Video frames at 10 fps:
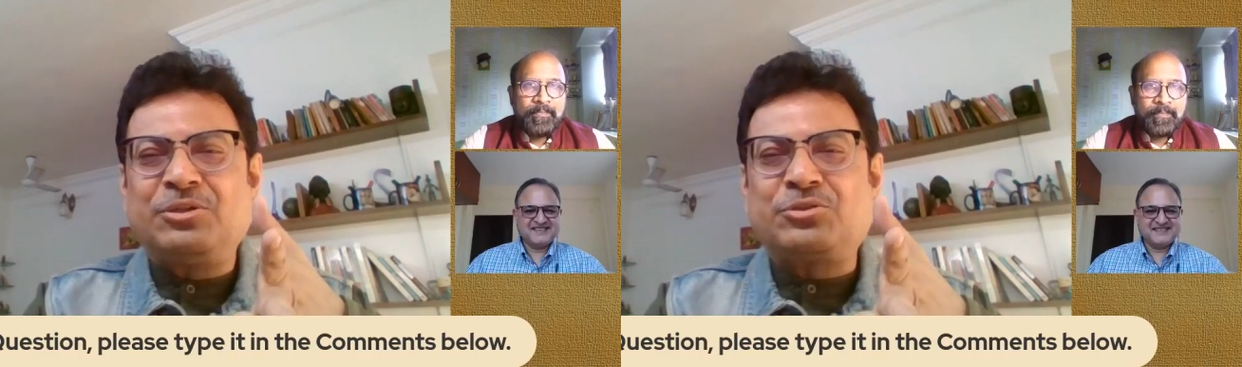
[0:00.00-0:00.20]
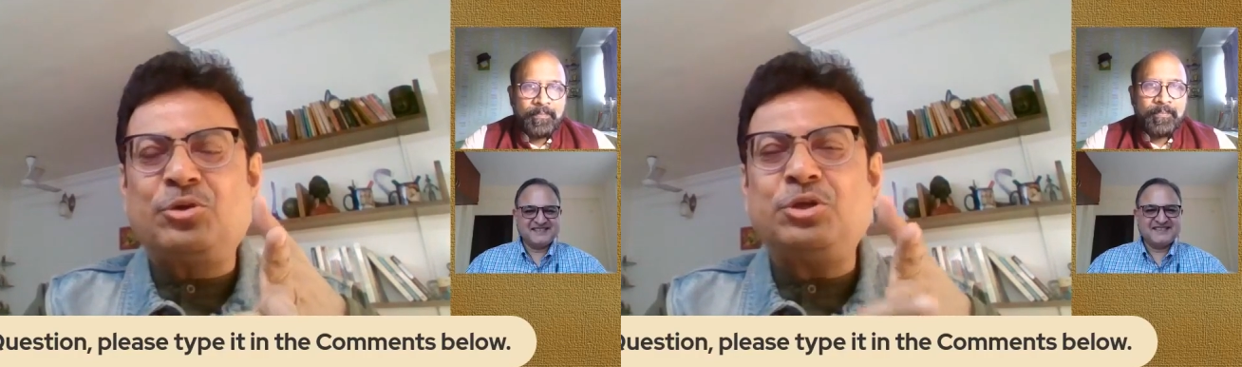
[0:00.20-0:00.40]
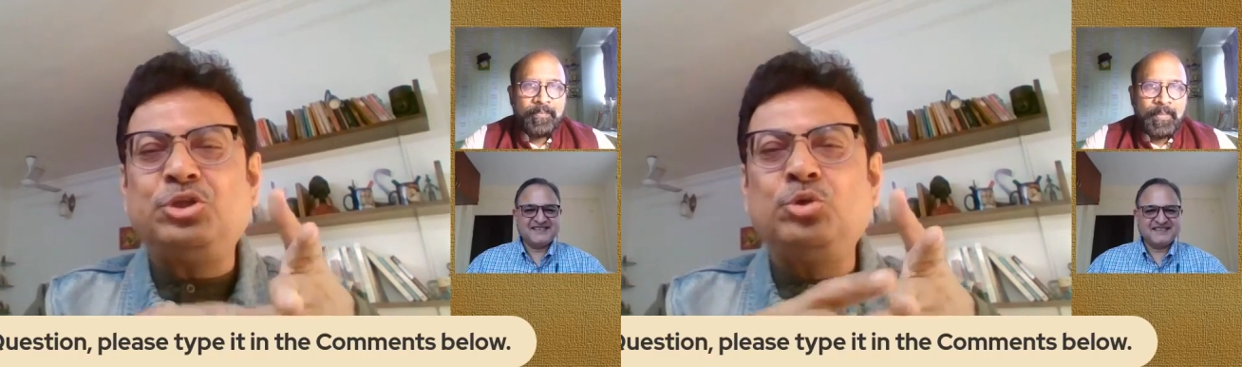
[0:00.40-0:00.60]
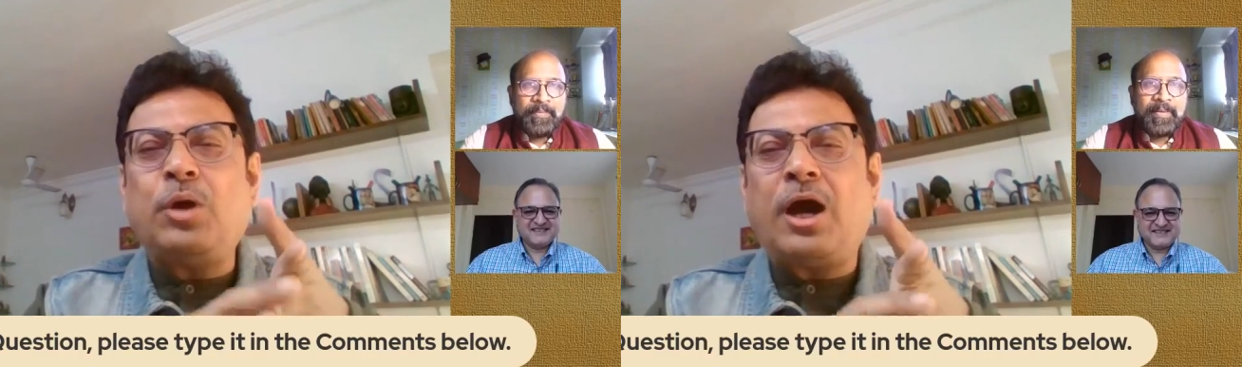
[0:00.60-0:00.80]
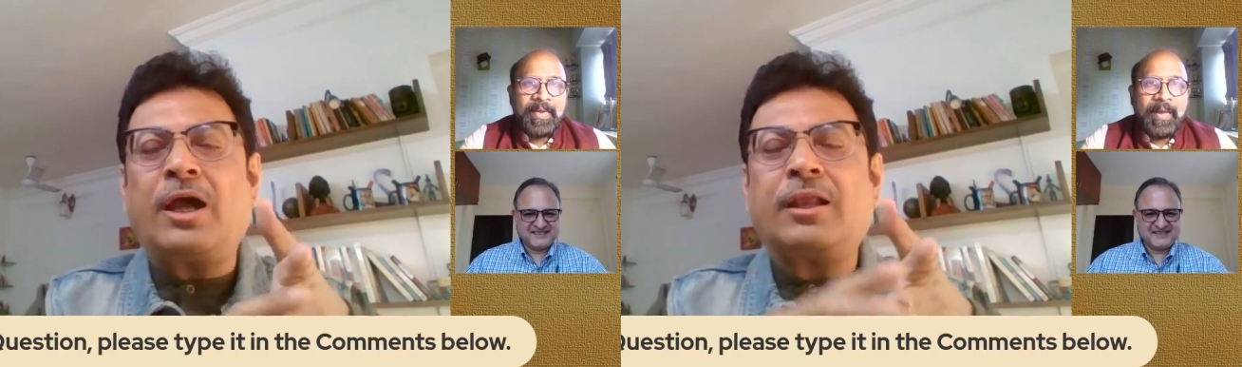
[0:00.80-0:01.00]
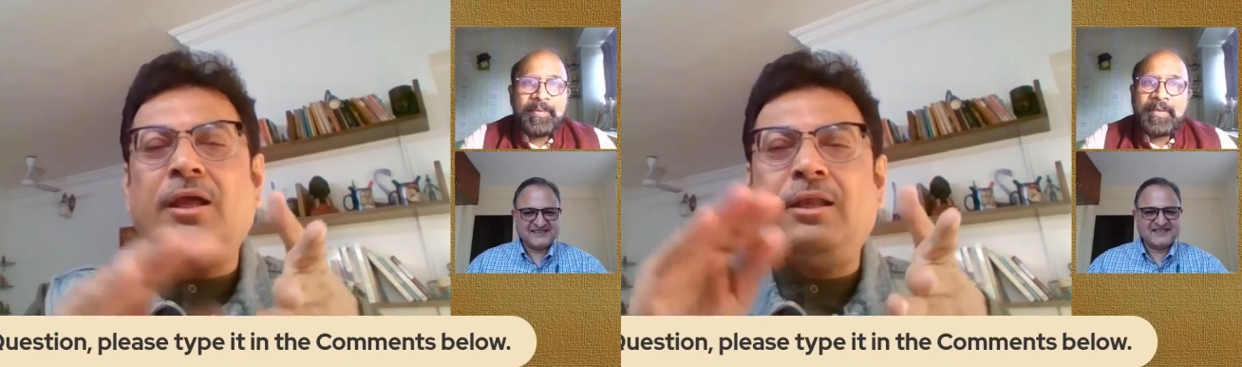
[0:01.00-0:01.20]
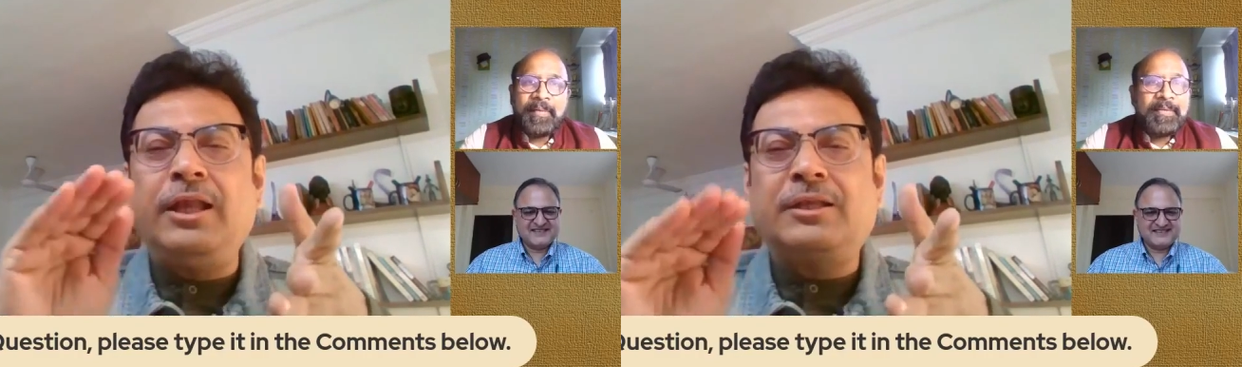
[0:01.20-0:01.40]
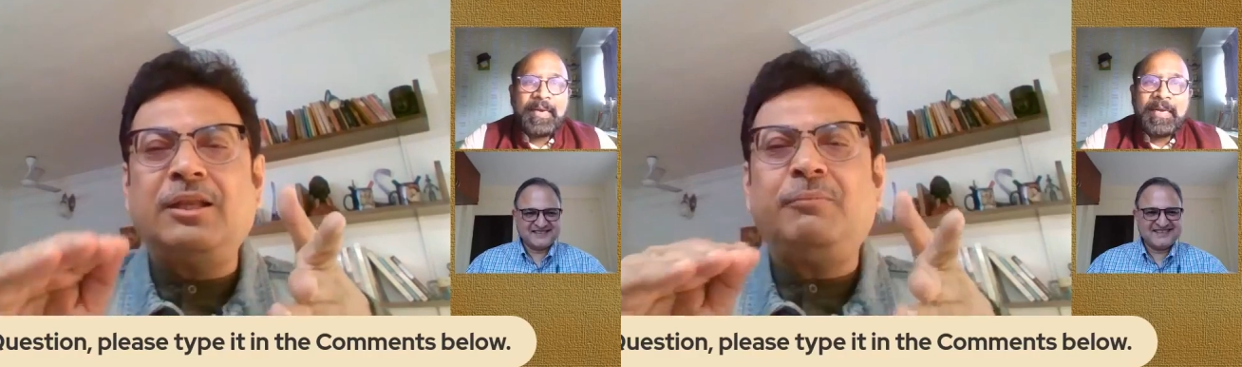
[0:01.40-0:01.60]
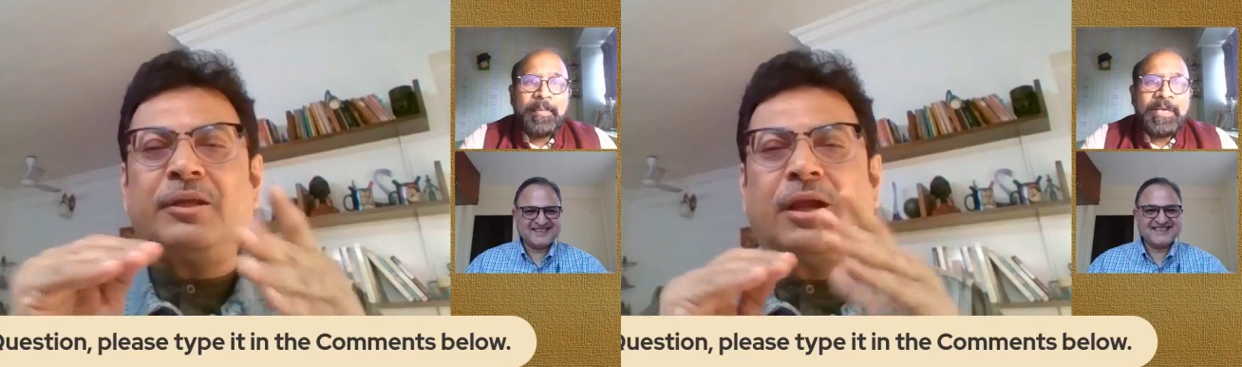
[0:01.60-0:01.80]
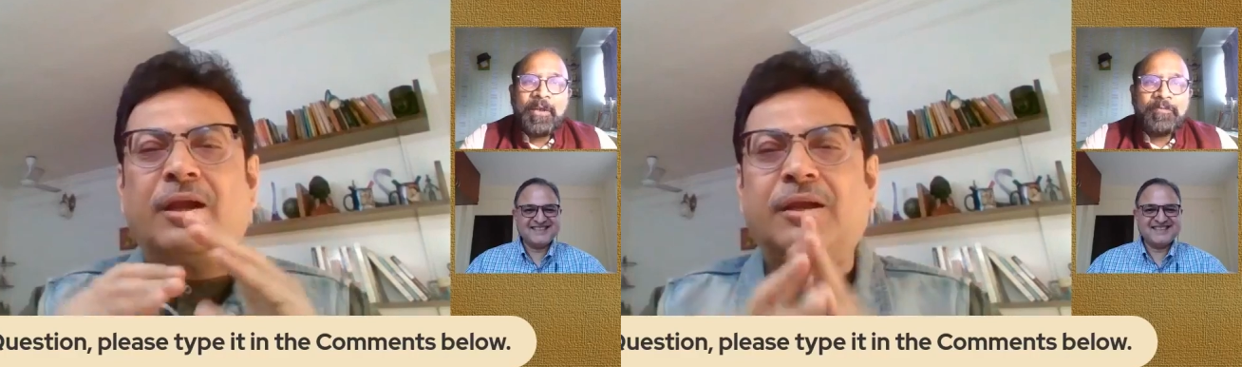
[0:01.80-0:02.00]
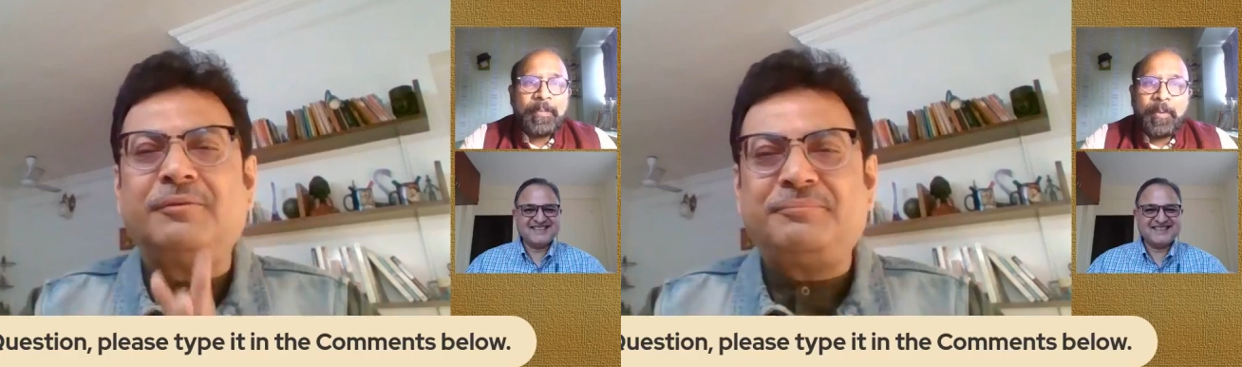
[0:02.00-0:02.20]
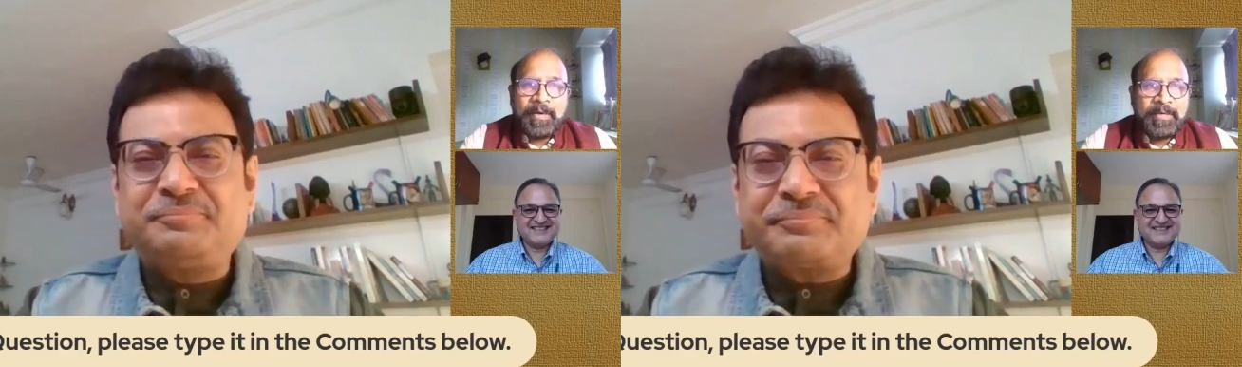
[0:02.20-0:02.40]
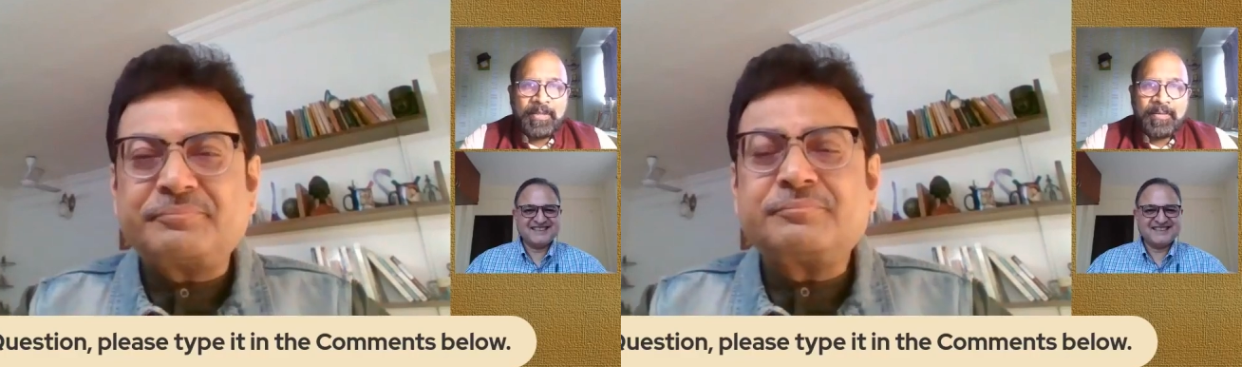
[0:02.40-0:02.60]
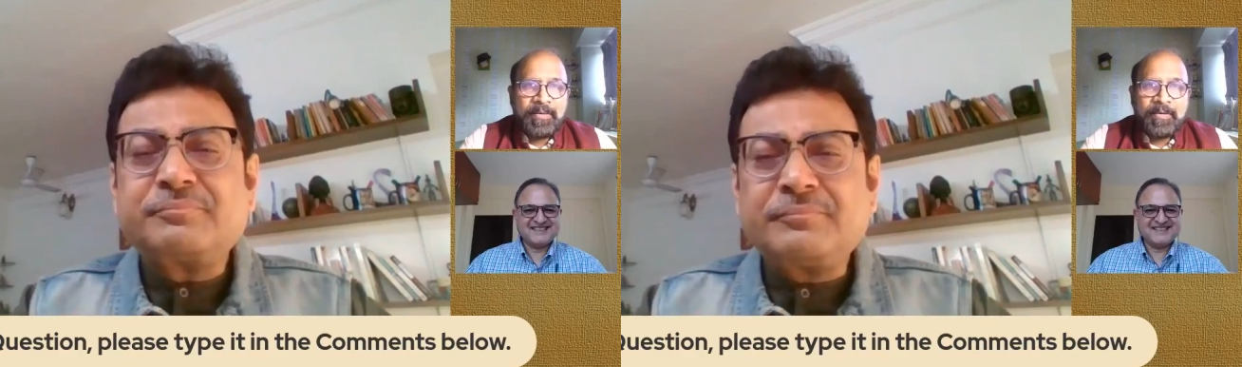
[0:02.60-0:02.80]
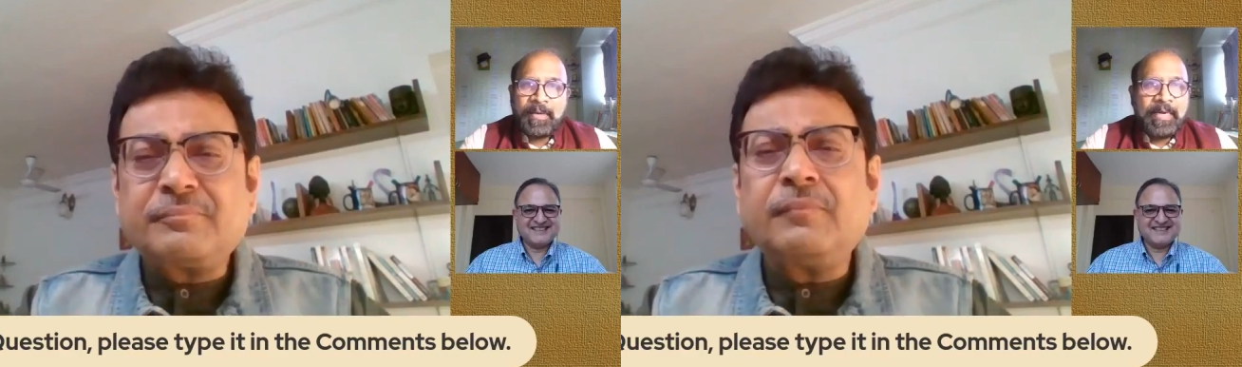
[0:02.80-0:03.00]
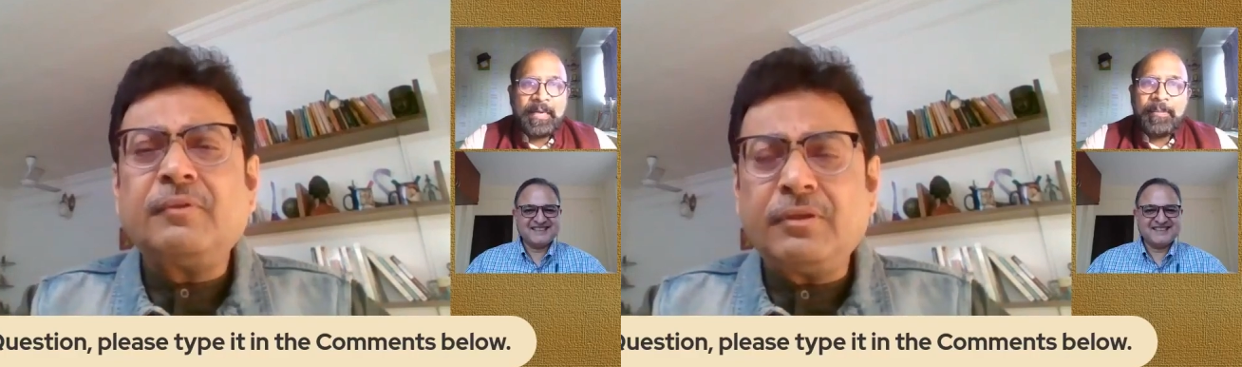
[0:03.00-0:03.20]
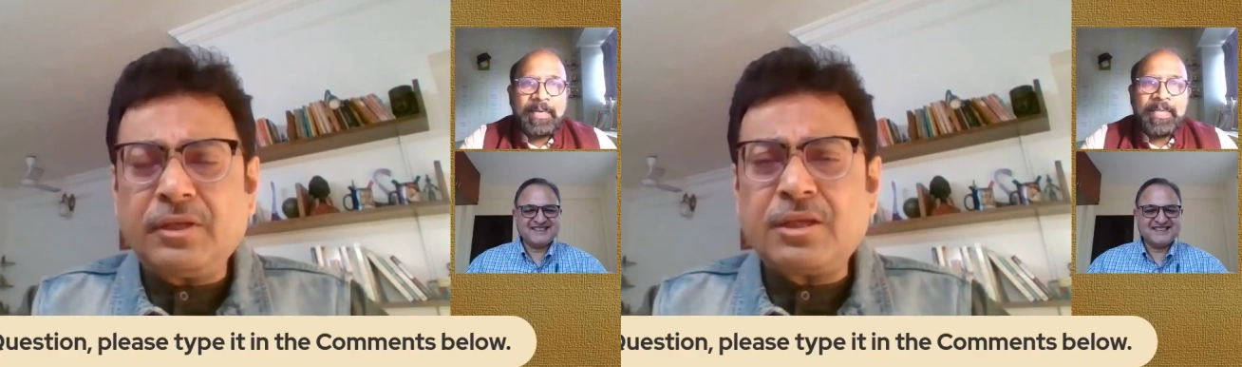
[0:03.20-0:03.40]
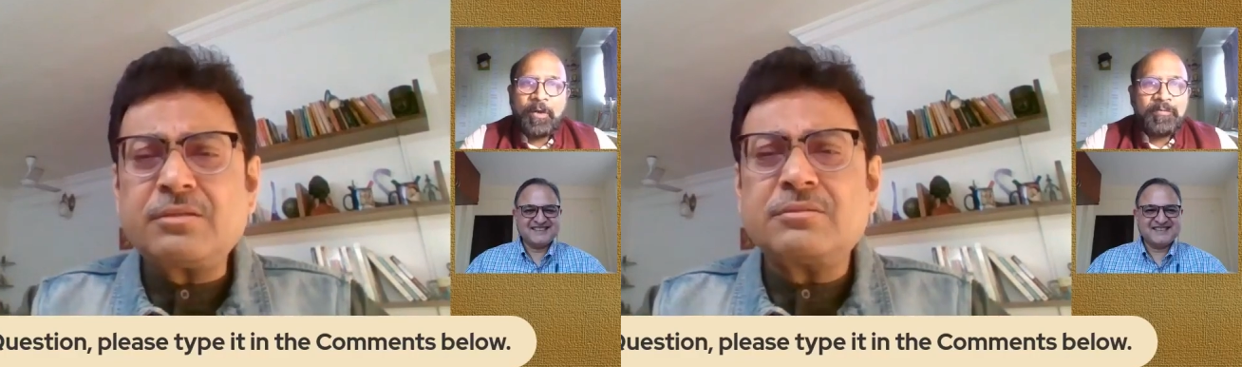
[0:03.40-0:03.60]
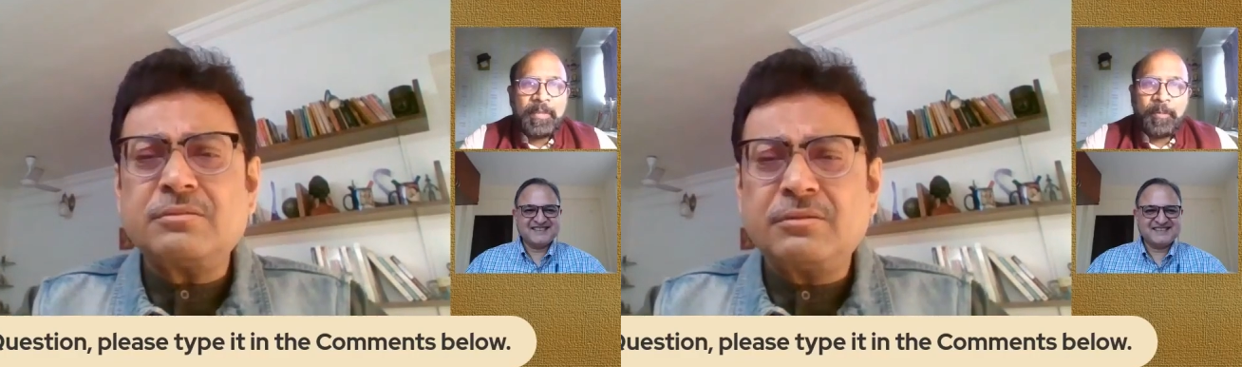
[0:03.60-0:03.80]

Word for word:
Speaker 1: So you and are credibility of
Speaker 2: the products. The credibility yes. of the